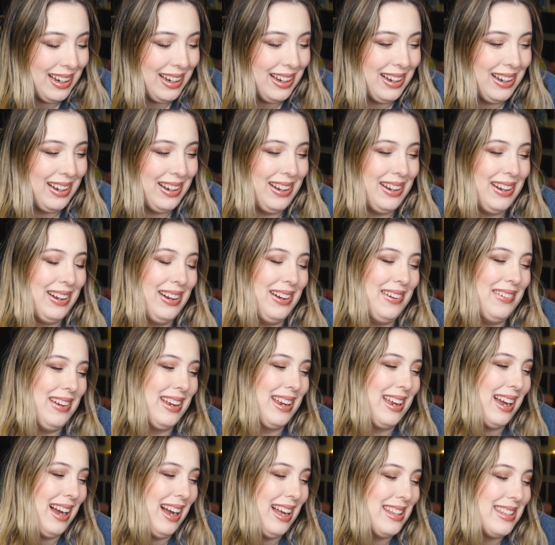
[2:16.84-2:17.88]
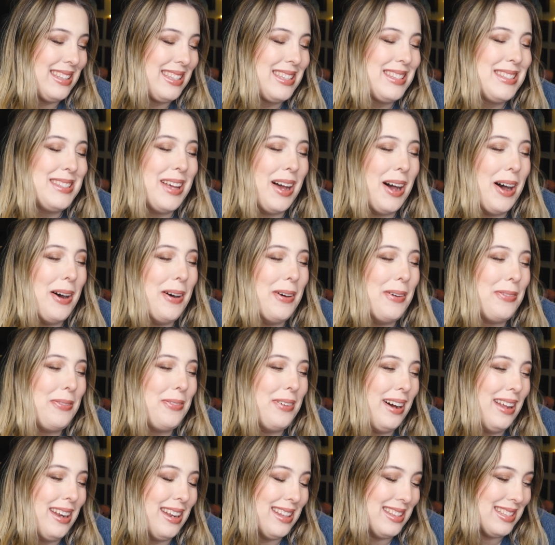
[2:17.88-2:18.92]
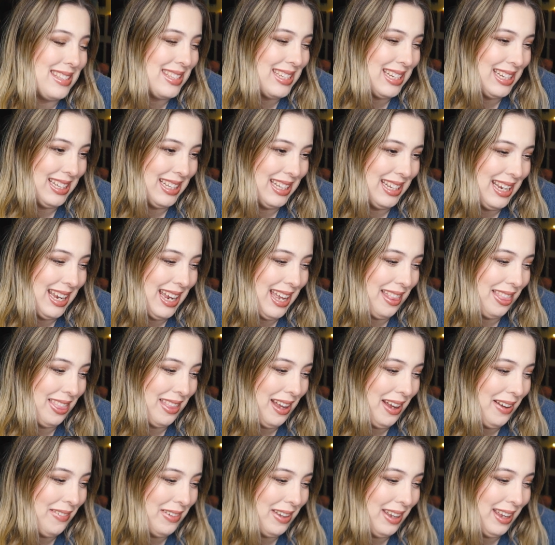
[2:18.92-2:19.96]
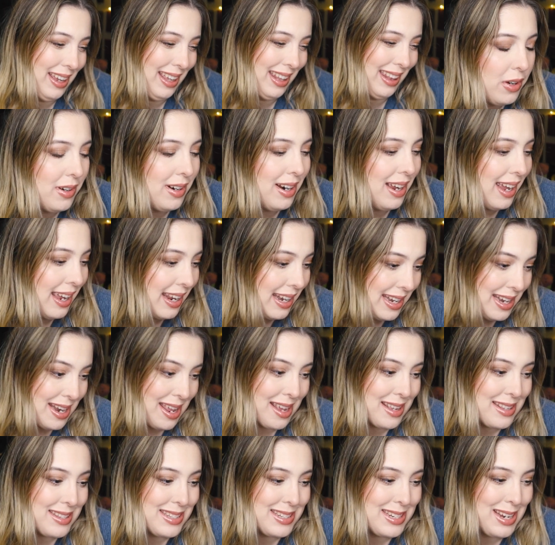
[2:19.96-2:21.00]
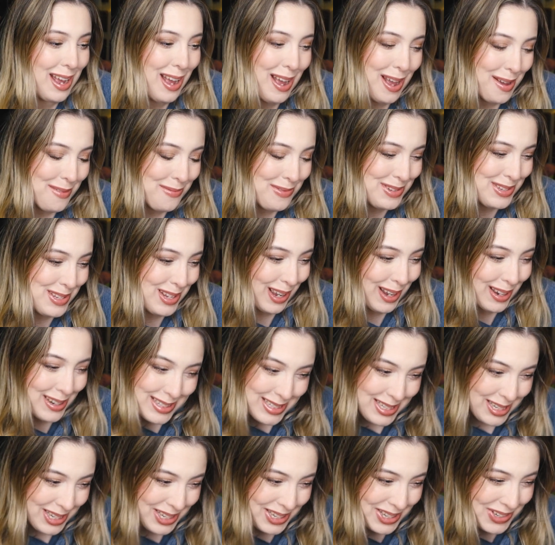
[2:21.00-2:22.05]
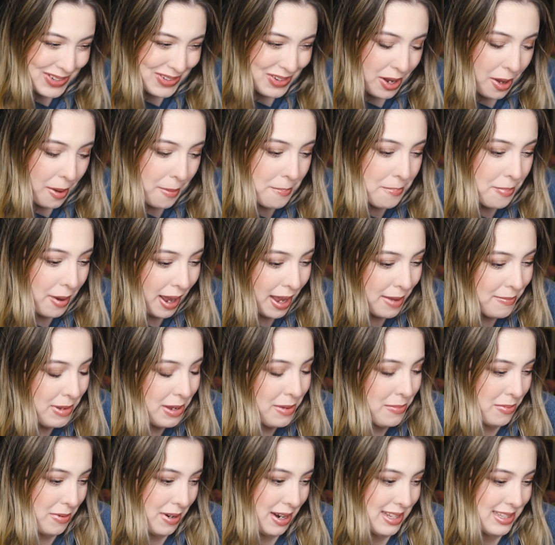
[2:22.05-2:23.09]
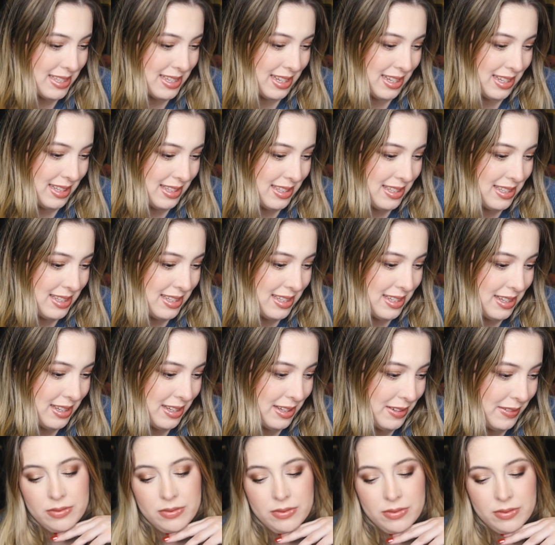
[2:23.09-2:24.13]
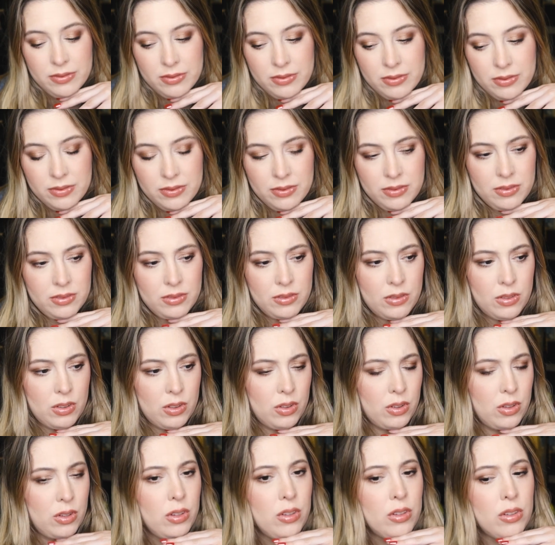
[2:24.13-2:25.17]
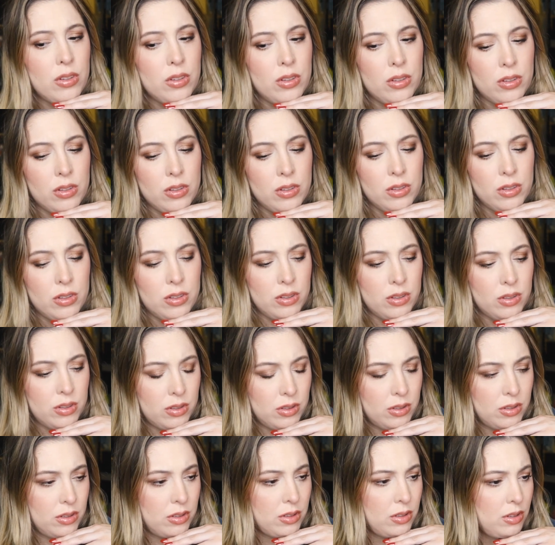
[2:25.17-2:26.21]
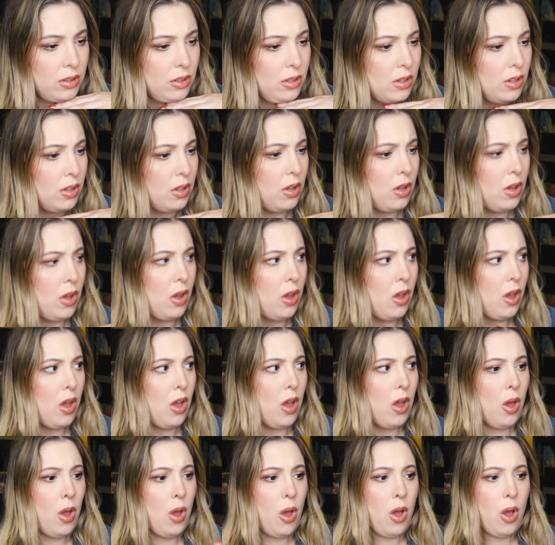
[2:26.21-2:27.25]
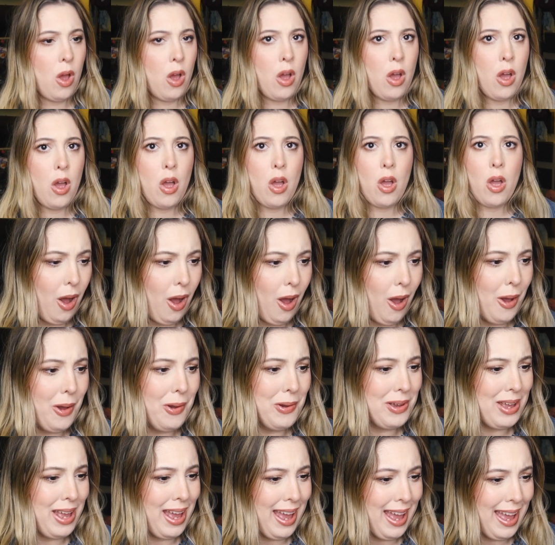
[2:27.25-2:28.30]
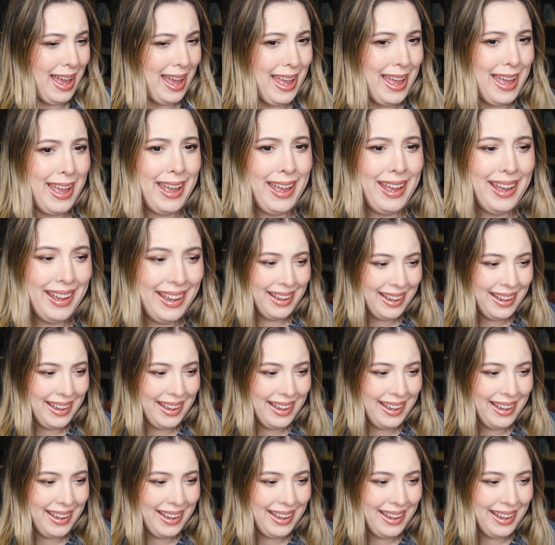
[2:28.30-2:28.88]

Oh my god, so fun and silly. I love it. Alright, next up, song 2, Buy Me Presents. Okay.